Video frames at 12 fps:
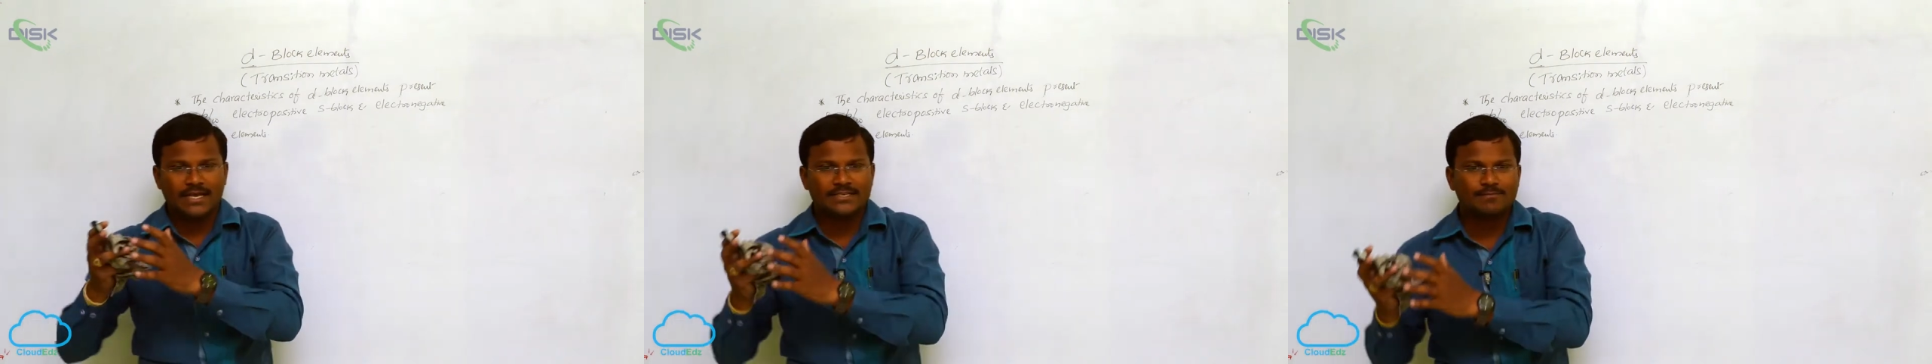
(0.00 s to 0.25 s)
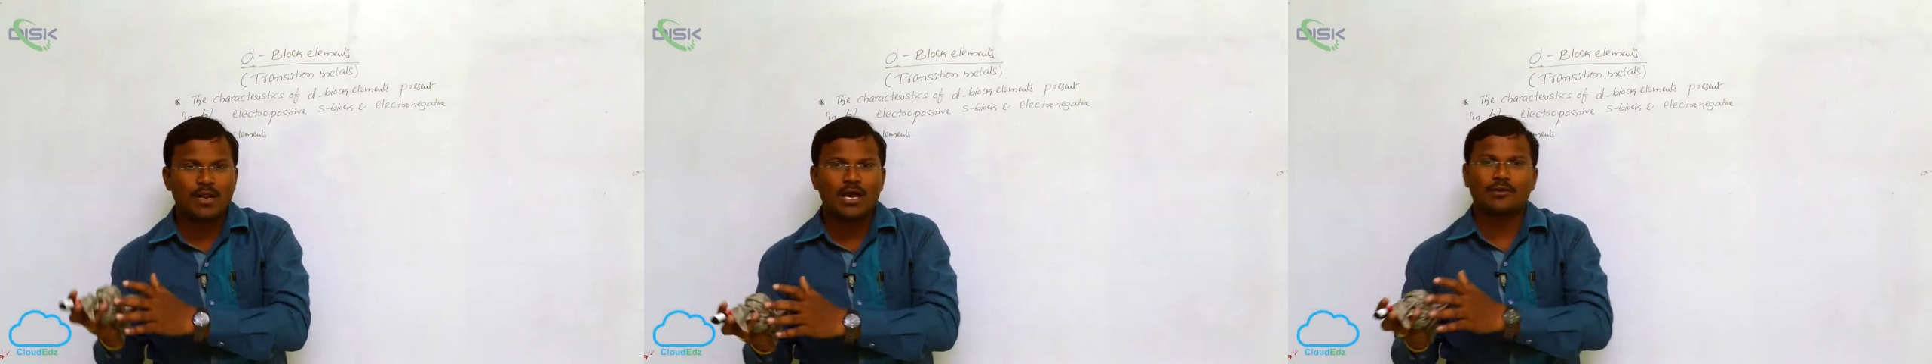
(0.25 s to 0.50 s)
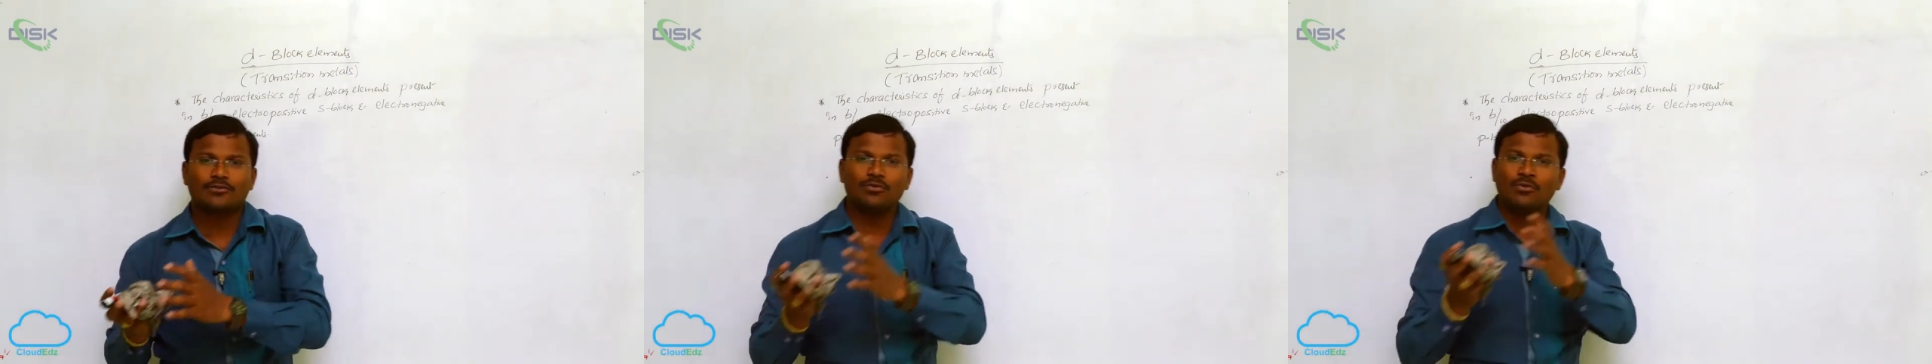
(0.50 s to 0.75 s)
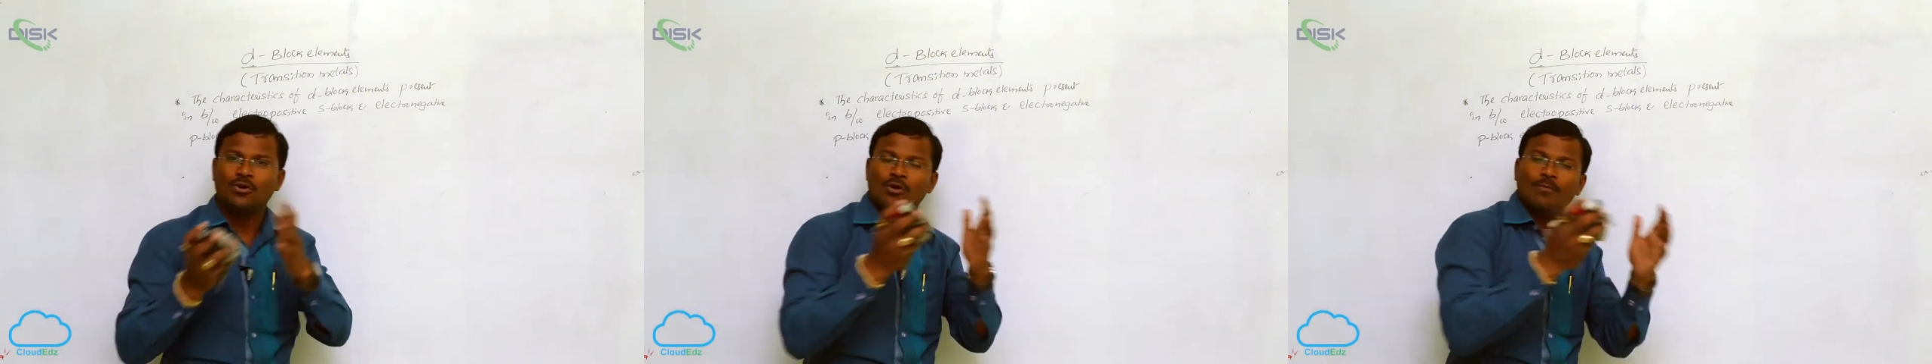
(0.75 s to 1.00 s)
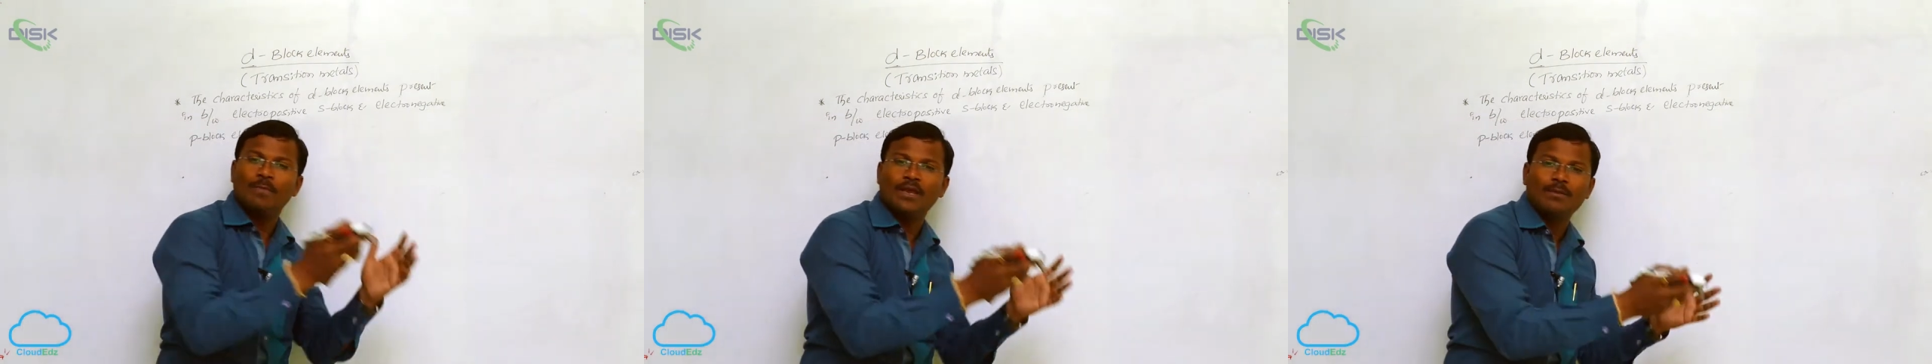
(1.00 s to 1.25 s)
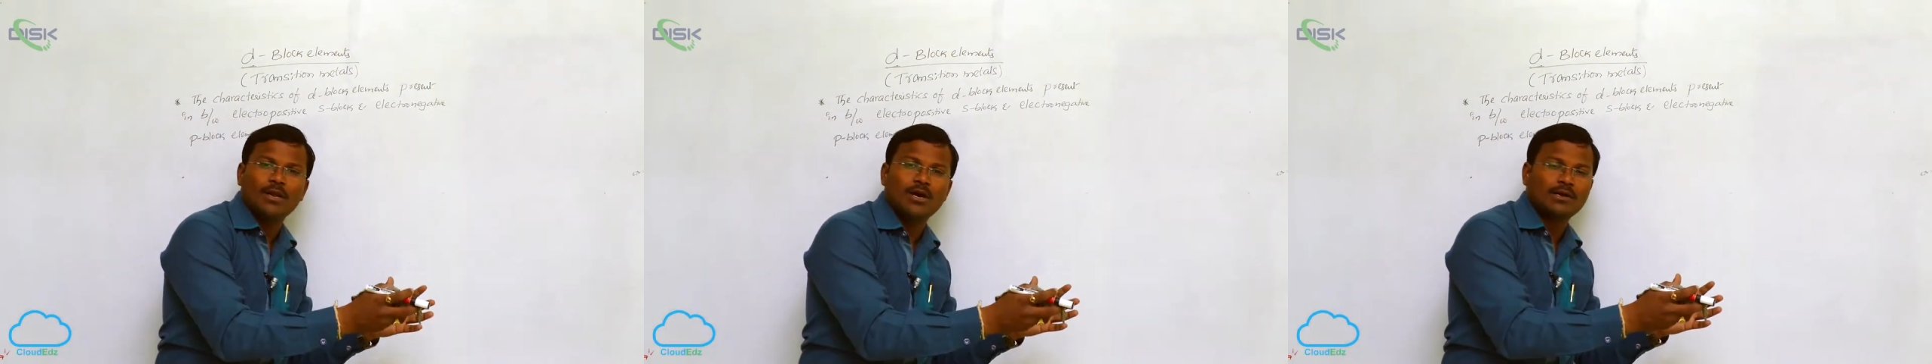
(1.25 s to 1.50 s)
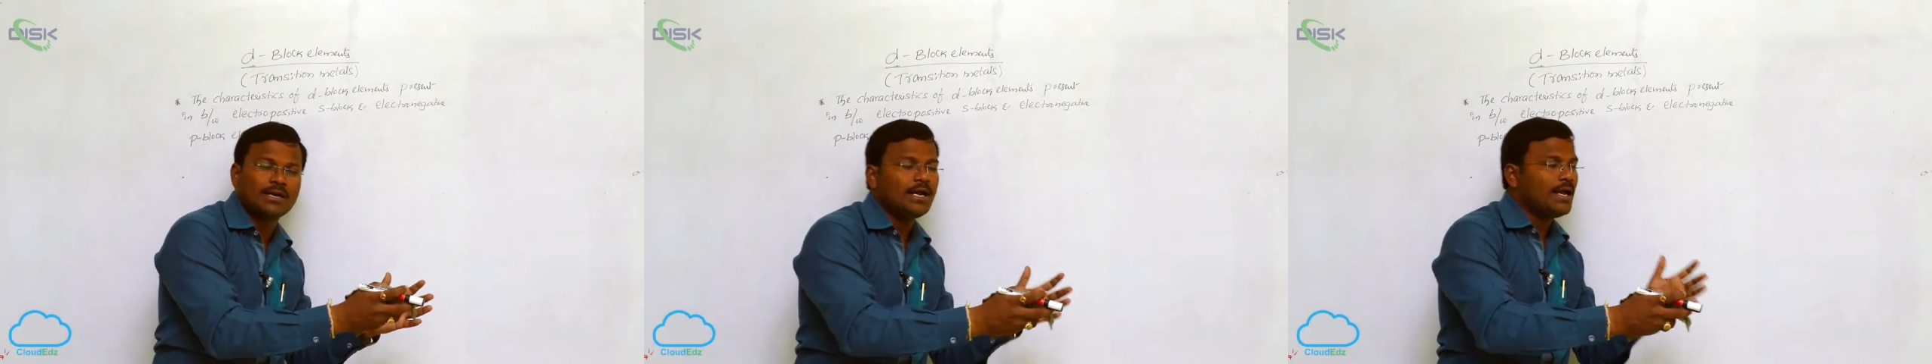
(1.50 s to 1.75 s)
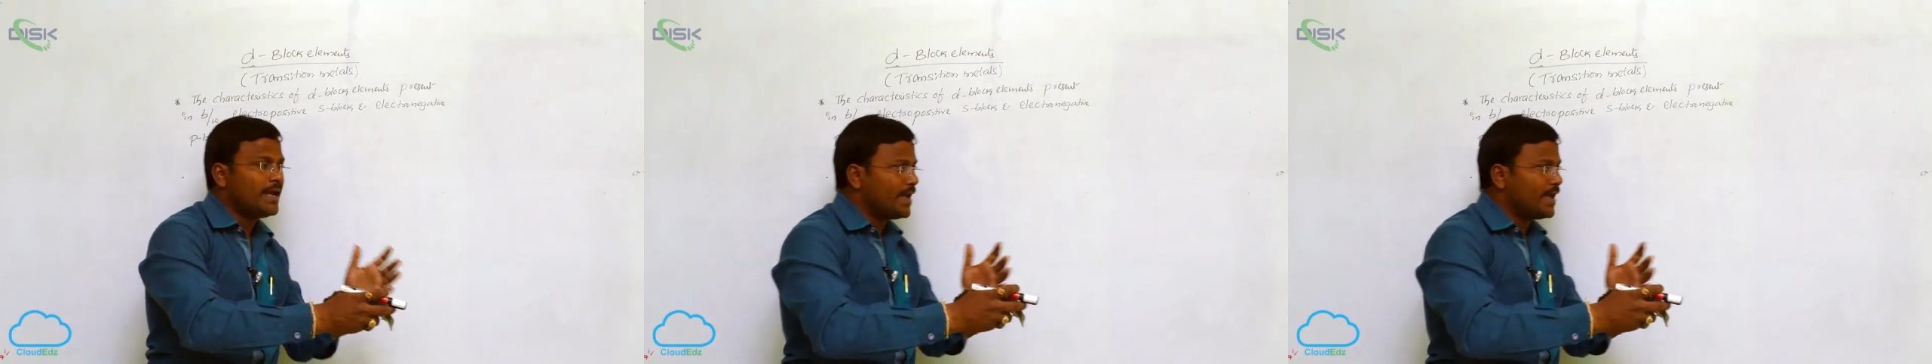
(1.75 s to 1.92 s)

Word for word: S block to P block.